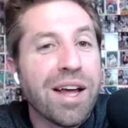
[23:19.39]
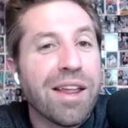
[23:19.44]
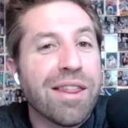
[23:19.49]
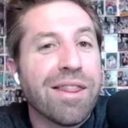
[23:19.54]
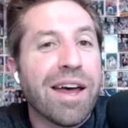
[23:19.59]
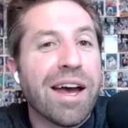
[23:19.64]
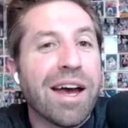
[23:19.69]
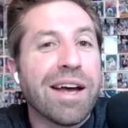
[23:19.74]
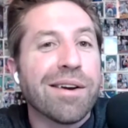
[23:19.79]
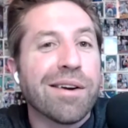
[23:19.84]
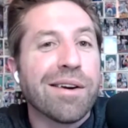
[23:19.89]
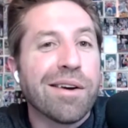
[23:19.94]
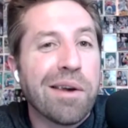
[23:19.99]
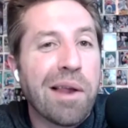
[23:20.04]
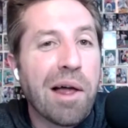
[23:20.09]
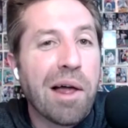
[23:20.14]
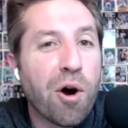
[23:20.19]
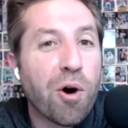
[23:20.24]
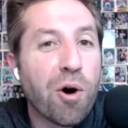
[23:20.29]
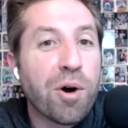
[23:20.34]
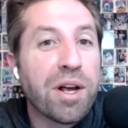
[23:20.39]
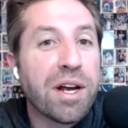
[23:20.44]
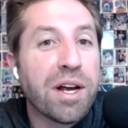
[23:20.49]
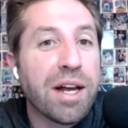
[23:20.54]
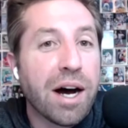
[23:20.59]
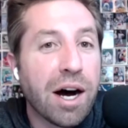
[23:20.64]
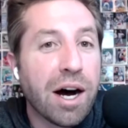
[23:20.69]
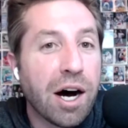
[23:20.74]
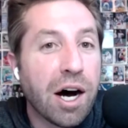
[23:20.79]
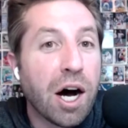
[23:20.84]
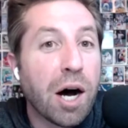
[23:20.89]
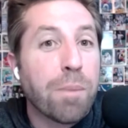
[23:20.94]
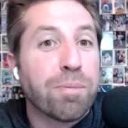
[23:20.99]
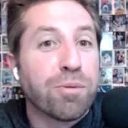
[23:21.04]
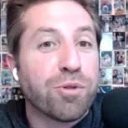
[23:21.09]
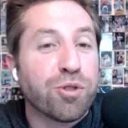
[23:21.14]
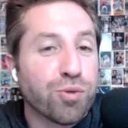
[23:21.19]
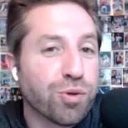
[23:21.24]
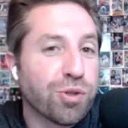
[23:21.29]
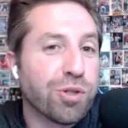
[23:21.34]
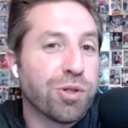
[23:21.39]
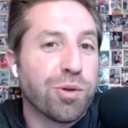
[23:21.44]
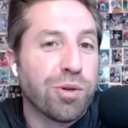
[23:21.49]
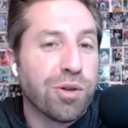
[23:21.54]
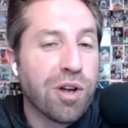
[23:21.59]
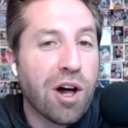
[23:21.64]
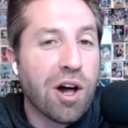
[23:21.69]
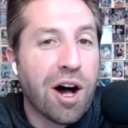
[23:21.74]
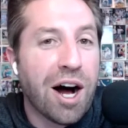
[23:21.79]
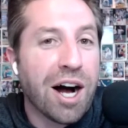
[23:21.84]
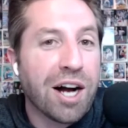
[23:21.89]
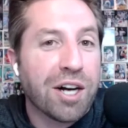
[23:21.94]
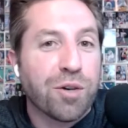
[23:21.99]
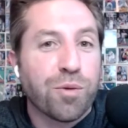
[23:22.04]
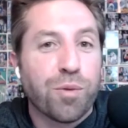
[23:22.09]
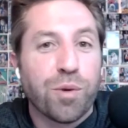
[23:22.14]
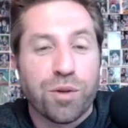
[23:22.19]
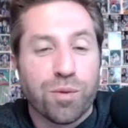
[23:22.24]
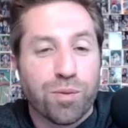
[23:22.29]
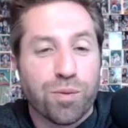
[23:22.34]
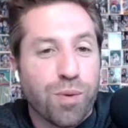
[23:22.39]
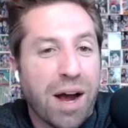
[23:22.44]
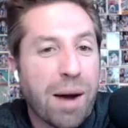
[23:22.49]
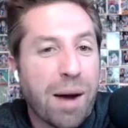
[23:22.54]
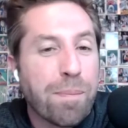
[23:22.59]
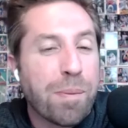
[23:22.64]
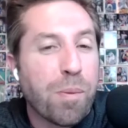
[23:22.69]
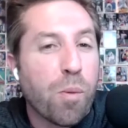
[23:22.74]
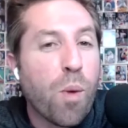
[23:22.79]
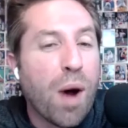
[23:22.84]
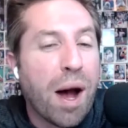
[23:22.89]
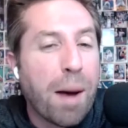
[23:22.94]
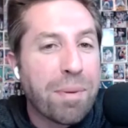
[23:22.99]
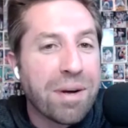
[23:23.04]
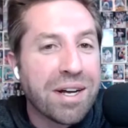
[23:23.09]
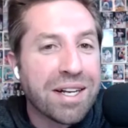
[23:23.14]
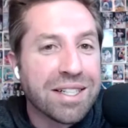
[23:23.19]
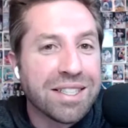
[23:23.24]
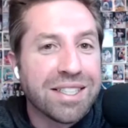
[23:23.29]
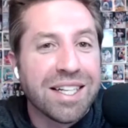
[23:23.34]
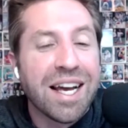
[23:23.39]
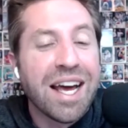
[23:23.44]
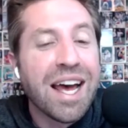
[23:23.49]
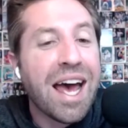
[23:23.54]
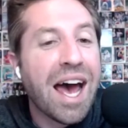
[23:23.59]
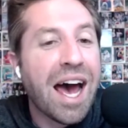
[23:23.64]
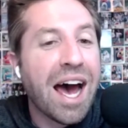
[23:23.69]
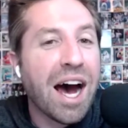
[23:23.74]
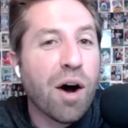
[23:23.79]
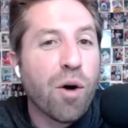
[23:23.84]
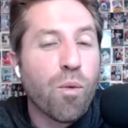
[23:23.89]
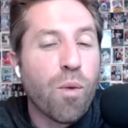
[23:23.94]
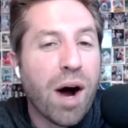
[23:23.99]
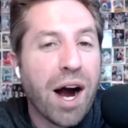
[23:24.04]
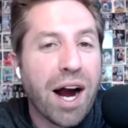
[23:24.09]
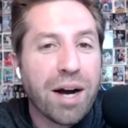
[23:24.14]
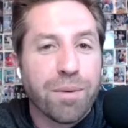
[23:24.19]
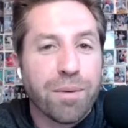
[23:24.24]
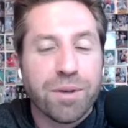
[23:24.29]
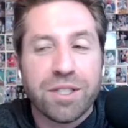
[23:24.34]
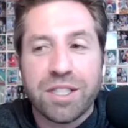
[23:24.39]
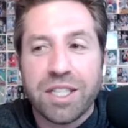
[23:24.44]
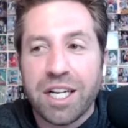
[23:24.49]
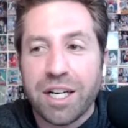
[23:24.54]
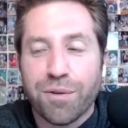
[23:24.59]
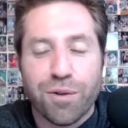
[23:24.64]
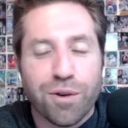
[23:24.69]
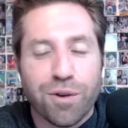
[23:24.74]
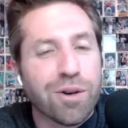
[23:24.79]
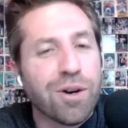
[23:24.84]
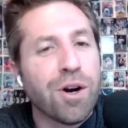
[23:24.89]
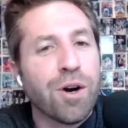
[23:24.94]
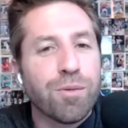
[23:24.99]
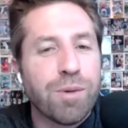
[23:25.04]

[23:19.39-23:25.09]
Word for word: They loaded up Drew Lock with weapons at wide receiver.